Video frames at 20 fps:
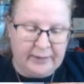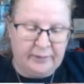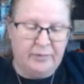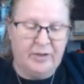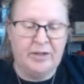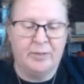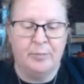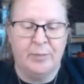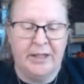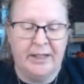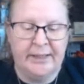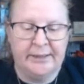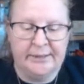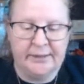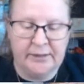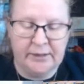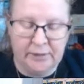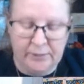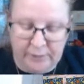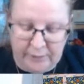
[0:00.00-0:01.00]
had a blast at
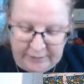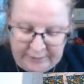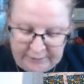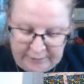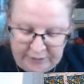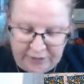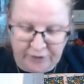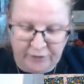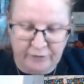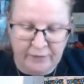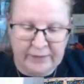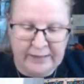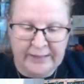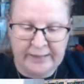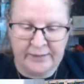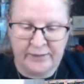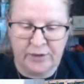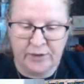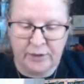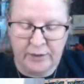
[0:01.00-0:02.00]
doing the stitching for the
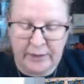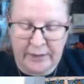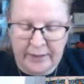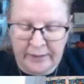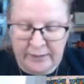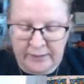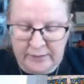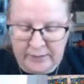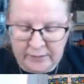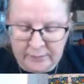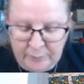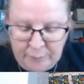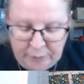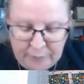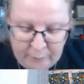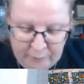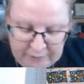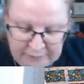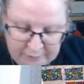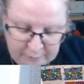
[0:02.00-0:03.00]
last 2 days, but it
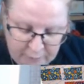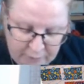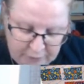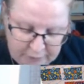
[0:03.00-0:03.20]
means I'm not